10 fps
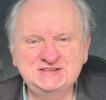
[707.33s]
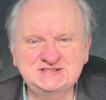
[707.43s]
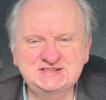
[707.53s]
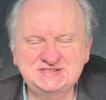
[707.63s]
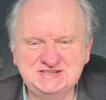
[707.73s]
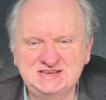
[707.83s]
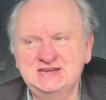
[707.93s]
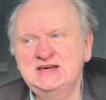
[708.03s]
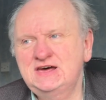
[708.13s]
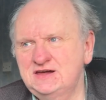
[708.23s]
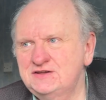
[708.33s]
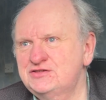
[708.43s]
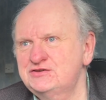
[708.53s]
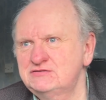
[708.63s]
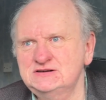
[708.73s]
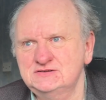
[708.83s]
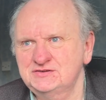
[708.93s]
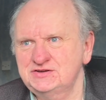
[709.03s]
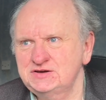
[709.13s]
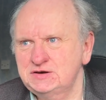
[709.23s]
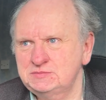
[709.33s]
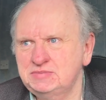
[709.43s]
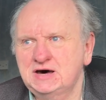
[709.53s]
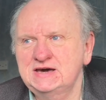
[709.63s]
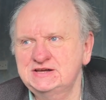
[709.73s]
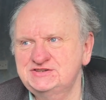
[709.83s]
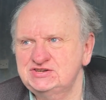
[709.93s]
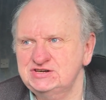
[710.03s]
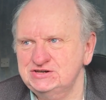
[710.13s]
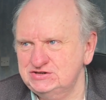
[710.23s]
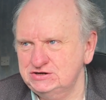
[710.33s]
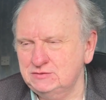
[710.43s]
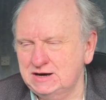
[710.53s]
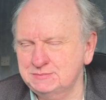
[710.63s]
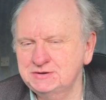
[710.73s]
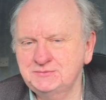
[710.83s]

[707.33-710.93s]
to see it. Thrilled by a to-do app.